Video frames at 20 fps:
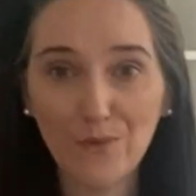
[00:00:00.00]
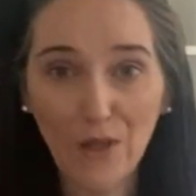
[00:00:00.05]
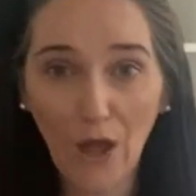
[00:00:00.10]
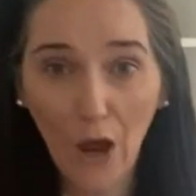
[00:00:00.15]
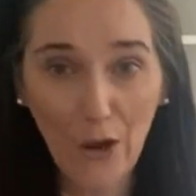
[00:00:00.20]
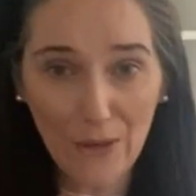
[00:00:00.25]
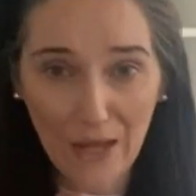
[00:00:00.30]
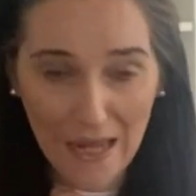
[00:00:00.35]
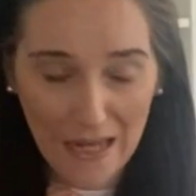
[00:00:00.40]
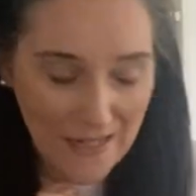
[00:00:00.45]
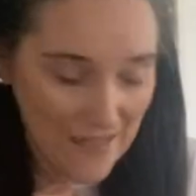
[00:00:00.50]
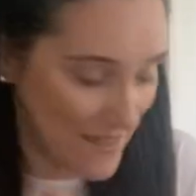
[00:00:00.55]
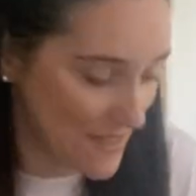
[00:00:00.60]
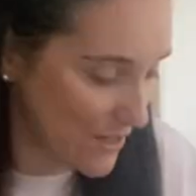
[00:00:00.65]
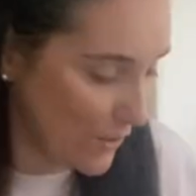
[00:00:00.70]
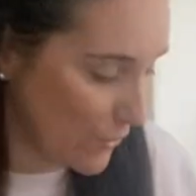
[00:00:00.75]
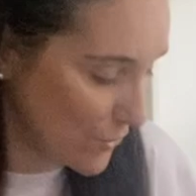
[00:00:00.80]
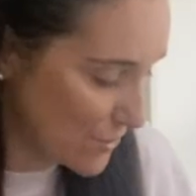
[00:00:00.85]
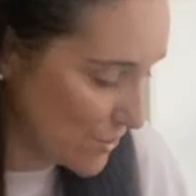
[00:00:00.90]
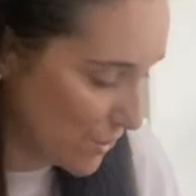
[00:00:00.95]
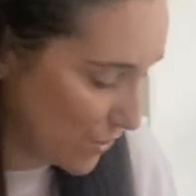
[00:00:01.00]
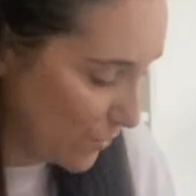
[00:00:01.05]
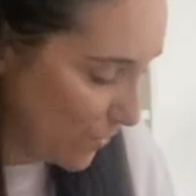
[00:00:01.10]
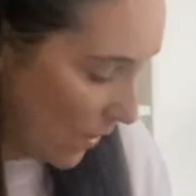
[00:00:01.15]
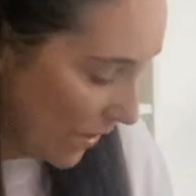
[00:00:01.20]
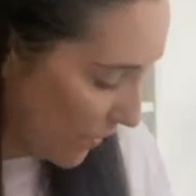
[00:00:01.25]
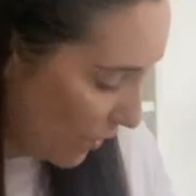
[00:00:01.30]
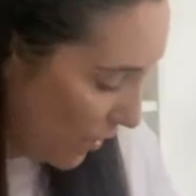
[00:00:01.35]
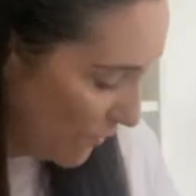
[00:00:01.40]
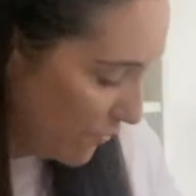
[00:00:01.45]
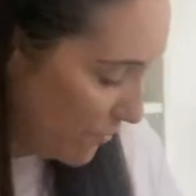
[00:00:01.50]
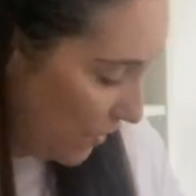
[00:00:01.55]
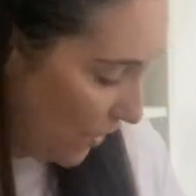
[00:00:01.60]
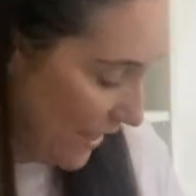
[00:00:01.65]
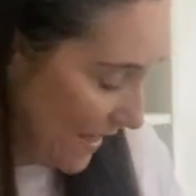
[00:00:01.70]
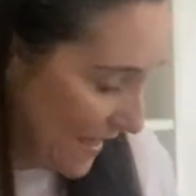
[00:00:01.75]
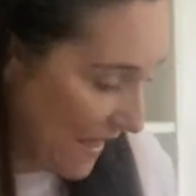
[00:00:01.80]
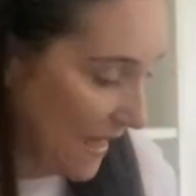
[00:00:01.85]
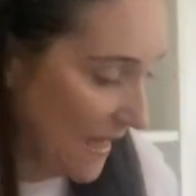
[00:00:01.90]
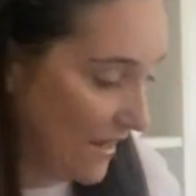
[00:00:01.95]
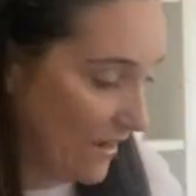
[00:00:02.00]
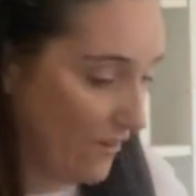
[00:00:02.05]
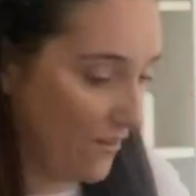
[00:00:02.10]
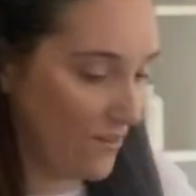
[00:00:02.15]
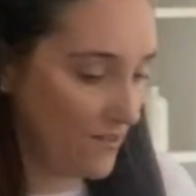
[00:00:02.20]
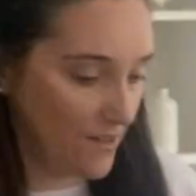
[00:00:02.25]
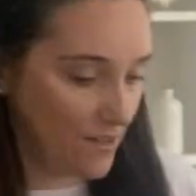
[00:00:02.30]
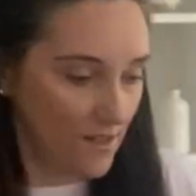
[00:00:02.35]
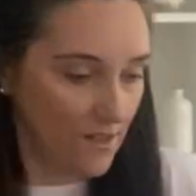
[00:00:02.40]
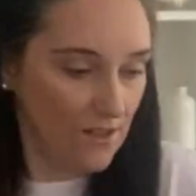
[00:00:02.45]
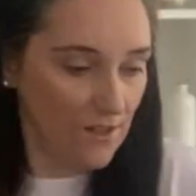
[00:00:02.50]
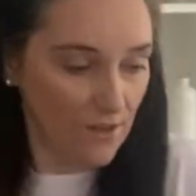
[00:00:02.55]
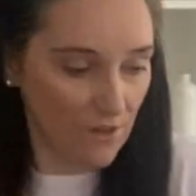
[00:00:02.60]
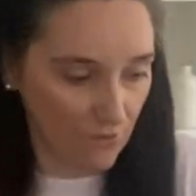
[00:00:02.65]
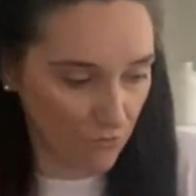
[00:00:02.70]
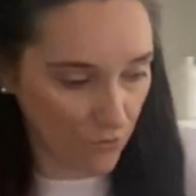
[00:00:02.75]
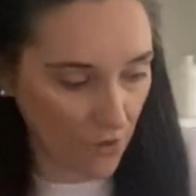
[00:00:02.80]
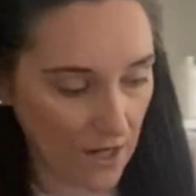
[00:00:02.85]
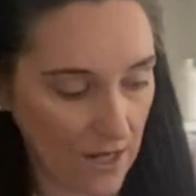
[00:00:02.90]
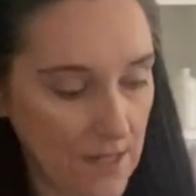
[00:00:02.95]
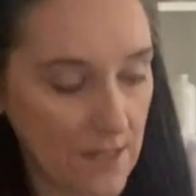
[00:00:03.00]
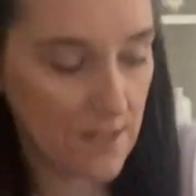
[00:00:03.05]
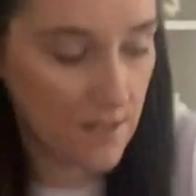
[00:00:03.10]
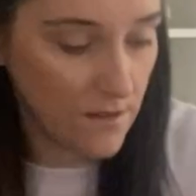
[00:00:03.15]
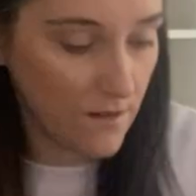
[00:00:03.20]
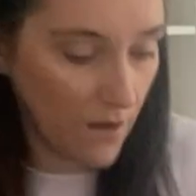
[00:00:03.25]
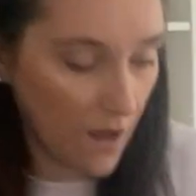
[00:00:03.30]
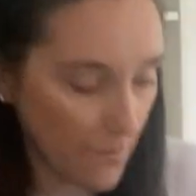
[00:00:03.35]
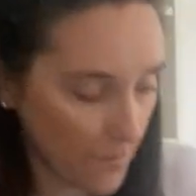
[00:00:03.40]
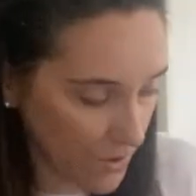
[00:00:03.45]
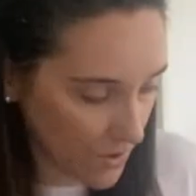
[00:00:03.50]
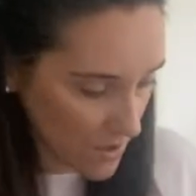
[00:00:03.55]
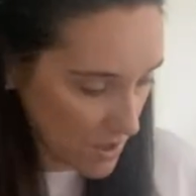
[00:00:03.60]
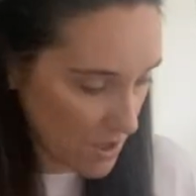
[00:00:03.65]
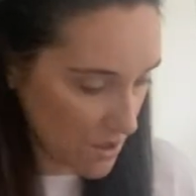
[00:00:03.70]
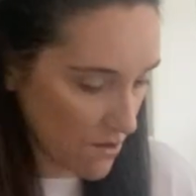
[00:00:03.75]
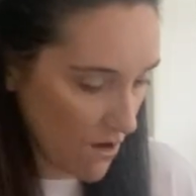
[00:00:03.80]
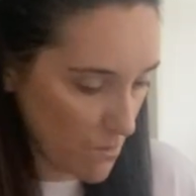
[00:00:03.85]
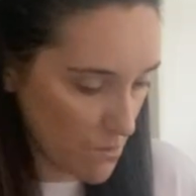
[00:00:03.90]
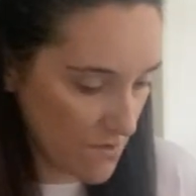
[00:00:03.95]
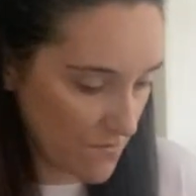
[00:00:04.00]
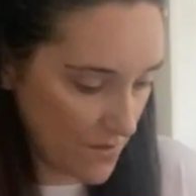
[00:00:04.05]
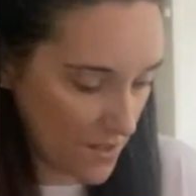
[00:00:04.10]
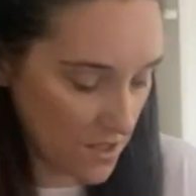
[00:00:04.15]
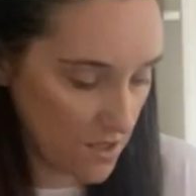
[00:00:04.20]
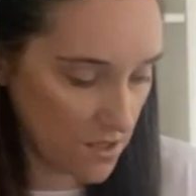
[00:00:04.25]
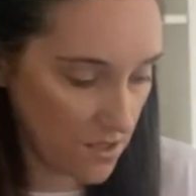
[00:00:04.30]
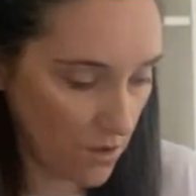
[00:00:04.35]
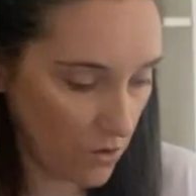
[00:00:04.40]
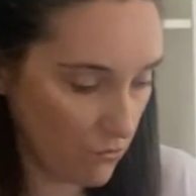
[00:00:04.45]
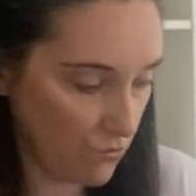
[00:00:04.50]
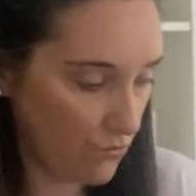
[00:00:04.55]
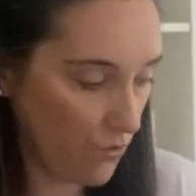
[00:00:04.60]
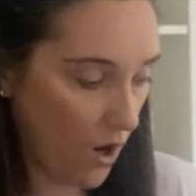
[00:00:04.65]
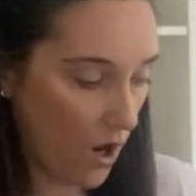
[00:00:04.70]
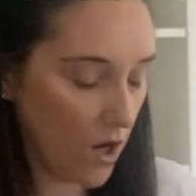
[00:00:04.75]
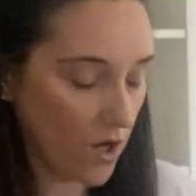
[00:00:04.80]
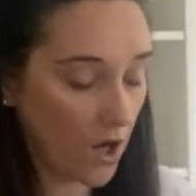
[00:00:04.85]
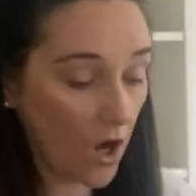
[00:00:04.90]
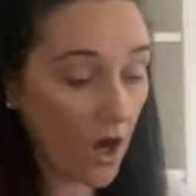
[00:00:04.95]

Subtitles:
Okay, let's get on to what I got from IKEA. Right, I'm going to start with this rug.